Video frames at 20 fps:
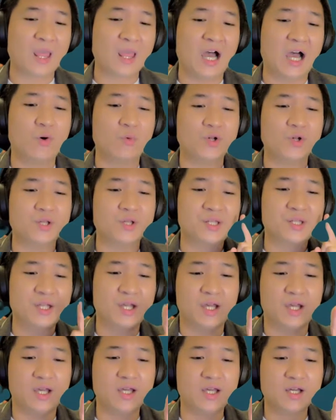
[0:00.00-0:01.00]
I will
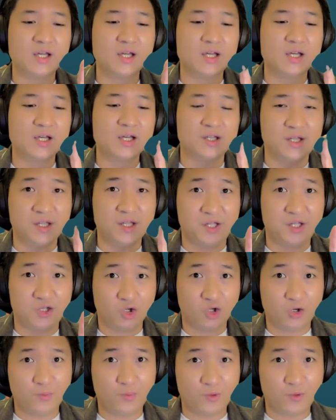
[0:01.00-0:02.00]
say this is
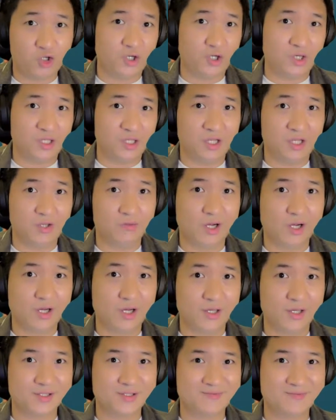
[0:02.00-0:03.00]
opportunity
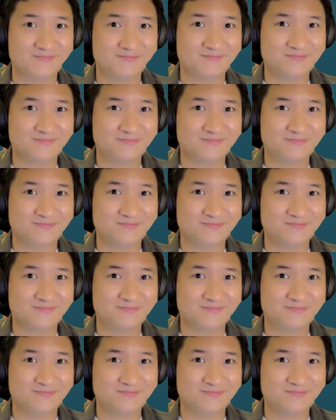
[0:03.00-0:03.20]
rise.